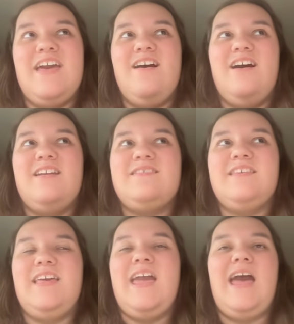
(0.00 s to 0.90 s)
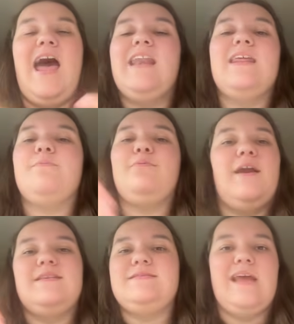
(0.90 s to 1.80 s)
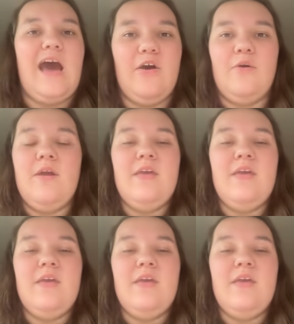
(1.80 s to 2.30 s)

it honestly, like, I'd get priced out